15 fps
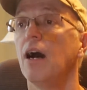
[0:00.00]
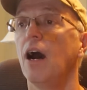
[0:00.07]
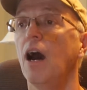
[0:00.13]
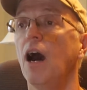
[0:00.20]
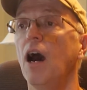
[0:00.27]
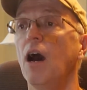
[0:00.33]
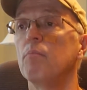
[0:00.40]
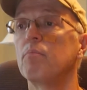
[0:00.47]

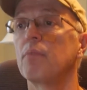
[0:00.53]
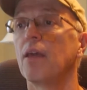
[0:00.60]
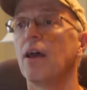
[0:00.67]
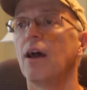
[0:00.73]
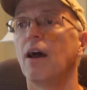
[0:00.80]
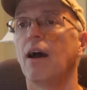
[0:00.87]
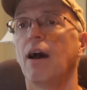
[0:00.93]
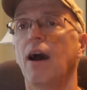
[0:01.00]
I
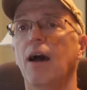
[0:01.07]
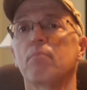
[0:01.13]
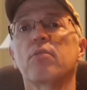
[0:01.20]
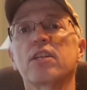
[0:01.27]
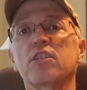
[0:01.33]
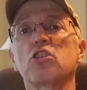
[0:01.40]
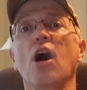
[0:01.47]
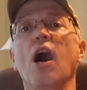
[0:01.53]

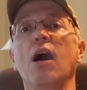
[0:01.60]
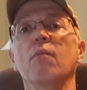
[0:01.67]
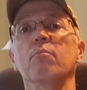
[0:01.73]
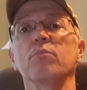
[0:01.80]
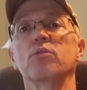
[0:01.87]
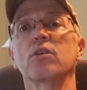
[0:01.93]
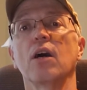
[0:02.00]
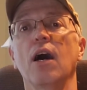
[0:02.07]
bring
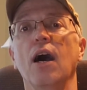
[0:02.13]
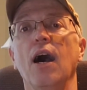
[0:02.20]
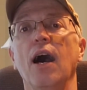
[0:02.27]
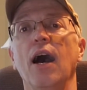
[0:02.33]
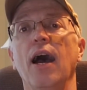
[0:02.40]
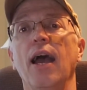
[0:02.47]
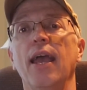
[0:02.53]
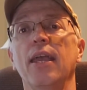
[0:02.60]
Tums.
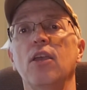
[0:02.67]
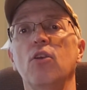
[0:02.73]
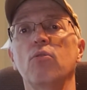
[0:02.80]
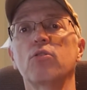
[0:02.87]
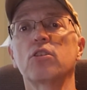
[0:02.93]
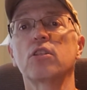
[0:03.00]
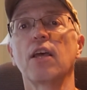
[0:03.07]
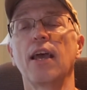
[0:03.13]
I
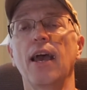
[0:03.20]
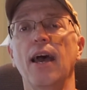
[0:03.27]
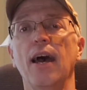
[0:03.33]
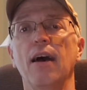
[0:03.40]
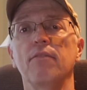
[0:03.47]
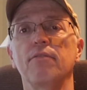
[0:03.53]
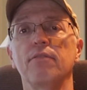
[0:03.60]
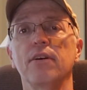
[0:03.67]
used to
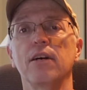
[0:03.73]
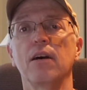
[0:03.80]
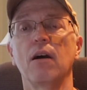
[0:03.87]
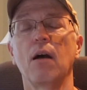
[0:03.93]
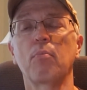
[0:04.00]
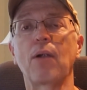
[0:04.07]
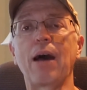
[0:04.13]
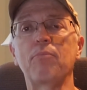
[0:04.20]
have
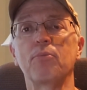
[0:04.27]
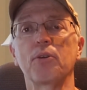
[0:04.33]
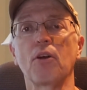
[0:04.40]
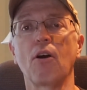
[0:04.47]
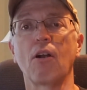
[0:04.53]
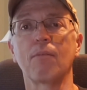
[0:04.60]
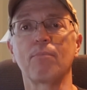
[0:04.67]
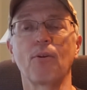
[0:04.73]
a problem with
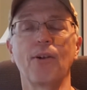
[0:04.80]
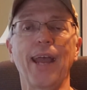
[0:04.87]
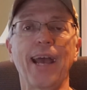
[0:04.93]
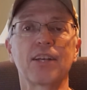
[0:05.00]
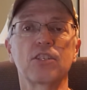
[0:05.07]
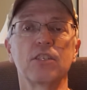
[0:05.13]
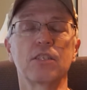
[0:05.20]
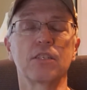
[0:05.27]
heartburn.
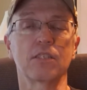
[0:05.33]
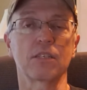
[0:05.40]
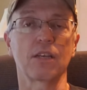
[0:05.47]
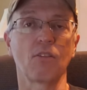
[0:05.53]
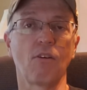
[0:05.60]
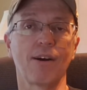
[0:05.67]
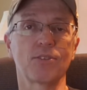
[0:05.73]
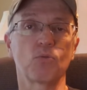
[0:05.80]
Actually, since I
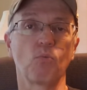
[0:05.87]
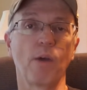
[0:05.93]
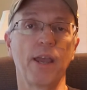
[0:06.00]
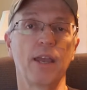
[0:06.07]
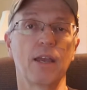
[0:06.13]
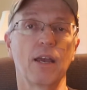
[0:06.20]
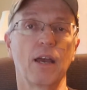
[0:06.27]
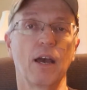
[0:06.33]
lost
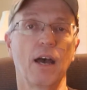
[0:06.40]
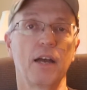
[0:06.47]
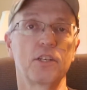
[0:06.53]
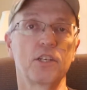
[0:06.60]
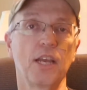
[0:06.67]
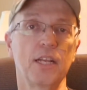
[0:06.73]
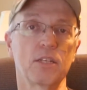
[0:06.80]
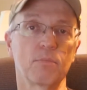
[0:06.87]
weight,
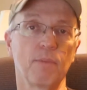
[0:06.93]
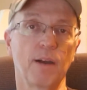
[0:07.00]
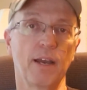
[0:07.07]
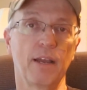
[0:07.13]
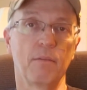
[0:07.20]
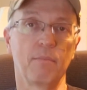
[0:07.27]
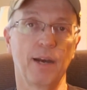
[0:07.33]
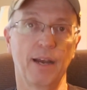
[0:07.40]
changed
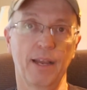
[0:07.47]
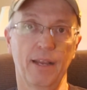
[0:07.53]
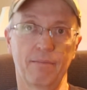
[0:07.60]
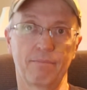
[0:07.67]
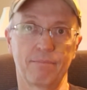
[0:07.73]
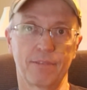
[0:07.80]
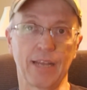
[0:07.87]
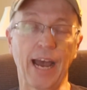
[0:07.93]
my
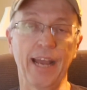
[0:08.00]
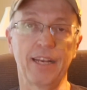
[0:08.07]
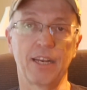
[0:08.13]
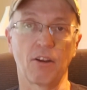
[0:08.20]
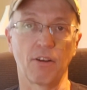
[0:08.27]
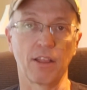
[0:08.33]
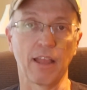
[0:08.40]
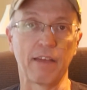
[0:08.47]

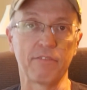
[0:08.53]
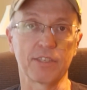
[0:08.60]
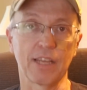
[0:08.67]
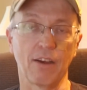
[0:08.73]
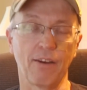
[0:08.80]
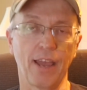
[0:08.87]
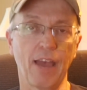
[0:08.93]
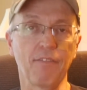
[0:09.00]
dietary
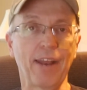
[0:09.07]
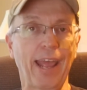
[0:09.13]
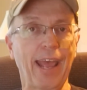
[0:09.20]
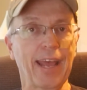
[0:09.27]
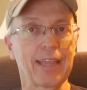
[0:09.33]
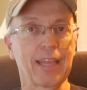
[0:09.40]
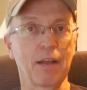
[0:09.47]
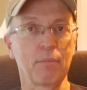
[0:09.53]
lifestyle, I haven't
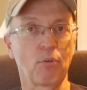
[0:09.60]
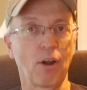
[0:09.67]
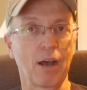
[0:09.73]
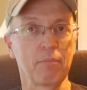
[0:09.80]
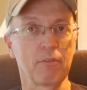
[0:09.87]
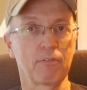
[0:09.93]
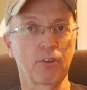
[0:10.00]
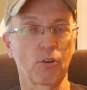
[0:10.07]
had that
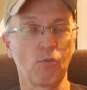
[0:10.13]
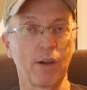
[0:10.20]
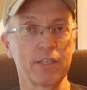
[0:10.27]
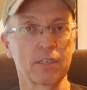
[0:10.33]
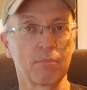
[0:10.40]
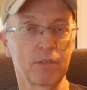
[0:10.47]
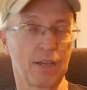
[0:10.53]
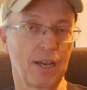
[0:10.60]
problem for
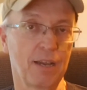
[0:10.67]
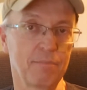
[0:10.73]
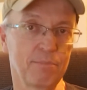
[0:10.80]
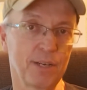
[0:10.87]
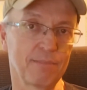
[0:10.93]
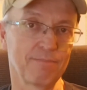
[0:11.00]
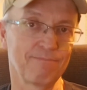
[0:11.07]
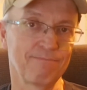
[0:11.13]
quite some time,
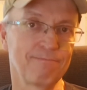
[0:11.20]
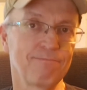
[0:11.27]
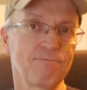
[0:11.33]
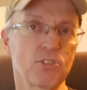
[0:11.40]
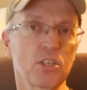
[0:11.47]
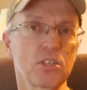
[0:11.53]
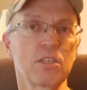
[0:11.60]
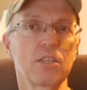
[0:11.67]
but
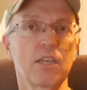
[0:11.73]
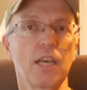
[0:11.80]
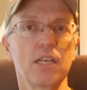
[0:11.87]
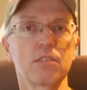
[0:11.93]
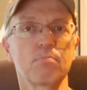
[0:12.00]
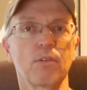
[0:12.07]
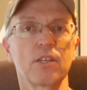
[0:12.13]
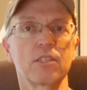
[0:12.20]
just in
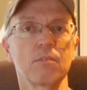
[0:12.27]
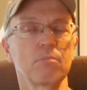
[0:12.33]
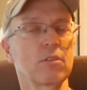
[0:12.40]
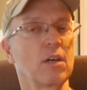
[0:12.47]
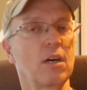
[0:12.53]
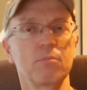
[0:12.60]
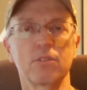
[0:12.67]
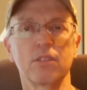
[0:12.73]
case, bring some
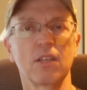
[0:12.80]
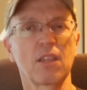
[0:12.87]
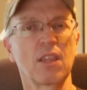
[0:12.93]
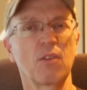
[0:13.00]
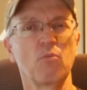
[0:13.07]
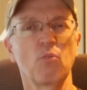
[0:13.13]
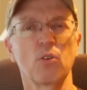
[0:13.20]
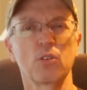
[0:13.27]
Tums.
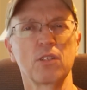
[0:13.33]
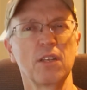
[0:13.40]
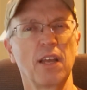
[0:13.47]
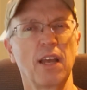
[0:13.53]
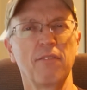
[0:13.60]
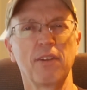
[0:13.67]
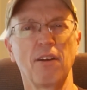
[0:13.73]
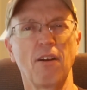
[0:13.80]
Nothing worse than
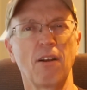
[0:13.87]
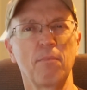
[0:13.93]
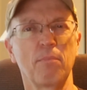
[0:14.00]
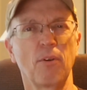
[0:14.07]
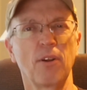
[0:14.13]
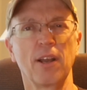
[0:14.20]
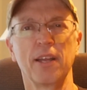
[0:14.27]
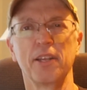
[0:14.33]
having
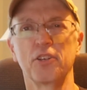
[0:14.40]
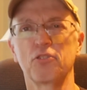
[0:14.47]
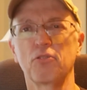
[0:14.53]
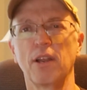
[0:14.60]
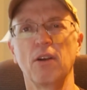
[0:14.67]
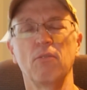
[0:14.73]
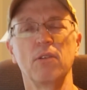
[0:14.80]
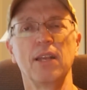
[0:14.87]
heartburn on the
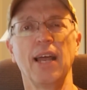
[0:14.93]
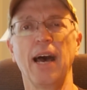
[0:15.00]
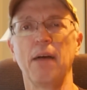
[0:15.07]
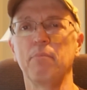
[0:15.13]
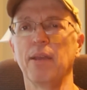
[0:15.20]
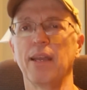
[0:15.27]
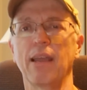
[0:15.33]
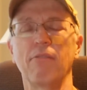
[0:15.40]
trail and
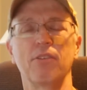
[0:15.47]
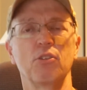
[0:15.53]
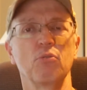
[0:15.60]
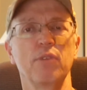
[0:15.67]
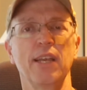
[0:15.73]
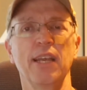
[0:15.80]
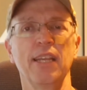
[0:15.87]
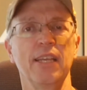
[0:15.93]
not being able to
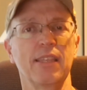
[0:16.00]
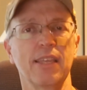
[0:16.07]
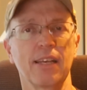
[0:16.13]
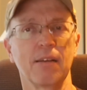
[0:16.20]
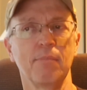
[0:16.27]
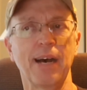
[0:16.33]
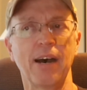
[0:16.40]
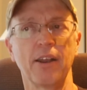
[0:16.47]
do
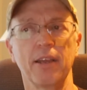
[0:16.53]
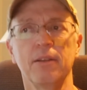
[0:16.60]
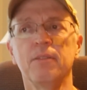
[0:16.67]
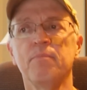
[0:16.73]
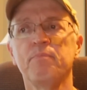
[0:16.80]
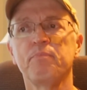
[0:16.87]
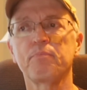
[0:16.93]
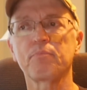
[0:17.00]
anything about it.
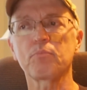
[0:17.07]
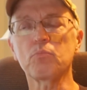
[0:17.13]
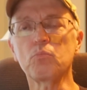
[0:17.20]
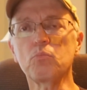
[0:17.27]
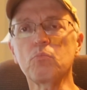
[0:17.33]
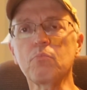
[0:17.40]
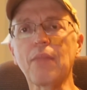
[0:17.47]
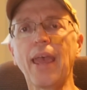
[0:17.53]

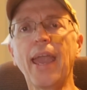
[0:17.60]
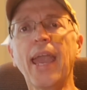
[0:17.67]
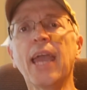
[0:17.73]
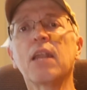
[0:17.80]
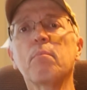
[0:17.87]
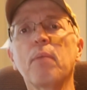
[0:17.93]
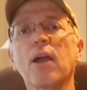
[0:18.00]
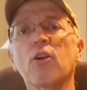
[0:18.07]

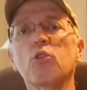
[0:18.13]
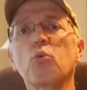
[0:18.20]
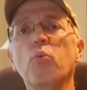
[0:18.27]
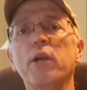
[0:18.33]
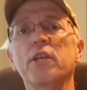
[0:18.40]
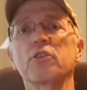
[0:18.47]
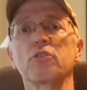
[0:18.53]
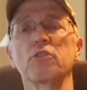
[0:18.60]
And a pair of
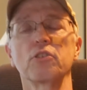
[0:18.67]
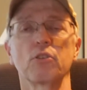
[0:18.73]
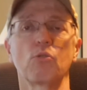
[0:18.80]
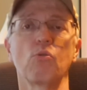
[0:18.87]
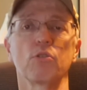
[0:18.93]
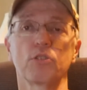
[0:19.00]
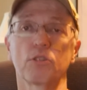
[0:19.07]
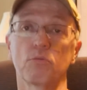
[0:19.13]
tweezers, and of
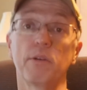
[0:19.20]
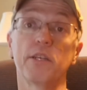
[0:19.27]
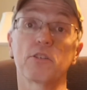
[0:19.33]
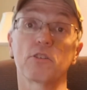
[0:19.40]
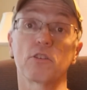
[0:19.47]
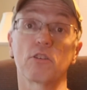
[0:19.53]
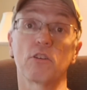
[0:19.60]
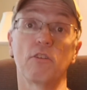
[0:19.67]
course
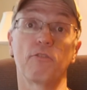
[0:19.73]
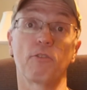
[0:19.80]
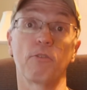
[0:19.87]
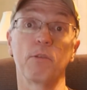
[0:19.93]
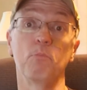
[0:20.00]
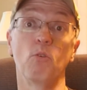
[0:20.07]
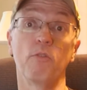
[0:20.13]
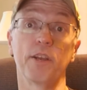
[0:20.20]
tweezers are good for
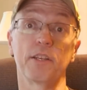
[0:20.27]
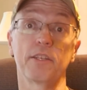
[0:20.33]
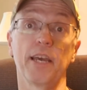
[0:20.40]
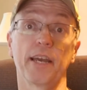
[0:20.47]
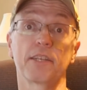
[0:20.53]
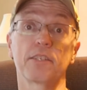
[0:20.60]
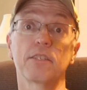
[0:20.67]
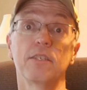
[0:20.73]
removing
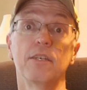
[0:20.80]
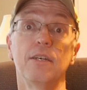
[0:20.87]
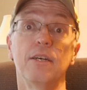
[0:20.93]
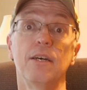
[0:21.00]
ticks.